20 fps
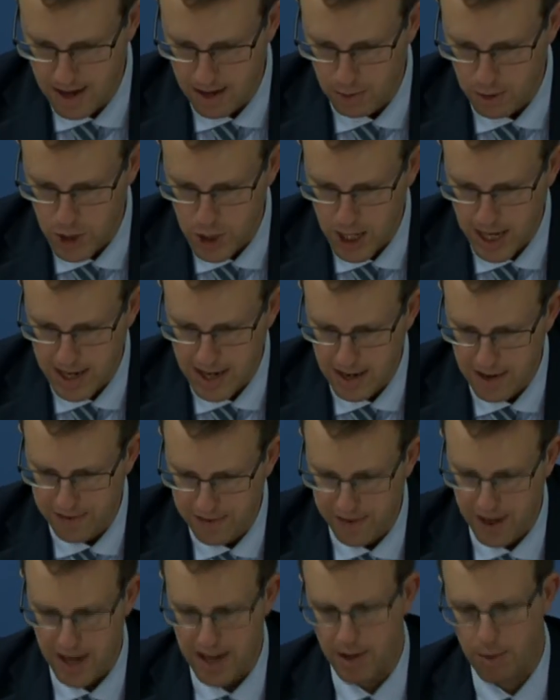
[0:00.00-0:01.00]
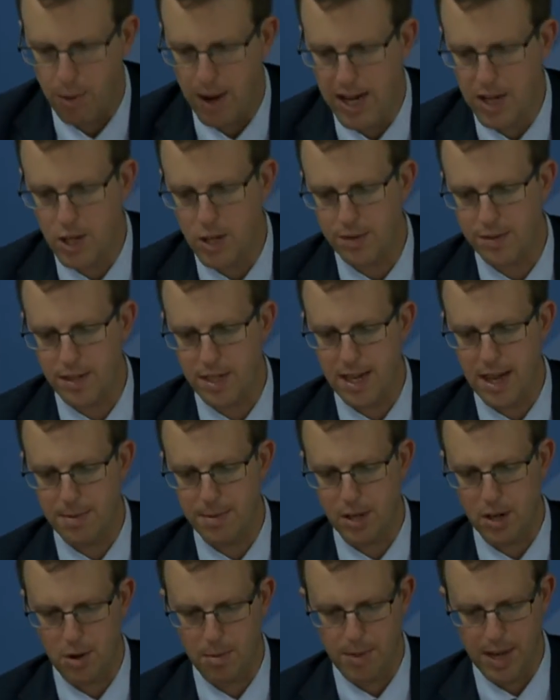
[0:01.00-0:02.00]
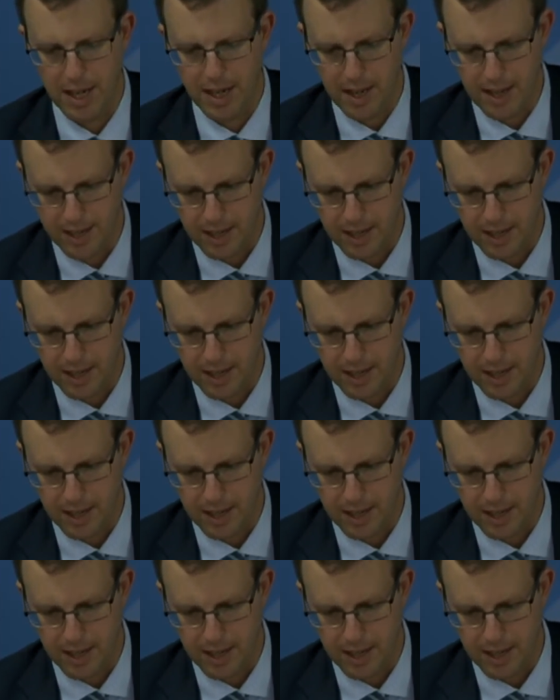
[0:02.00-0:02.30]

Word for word: which identified a range of steps Armenia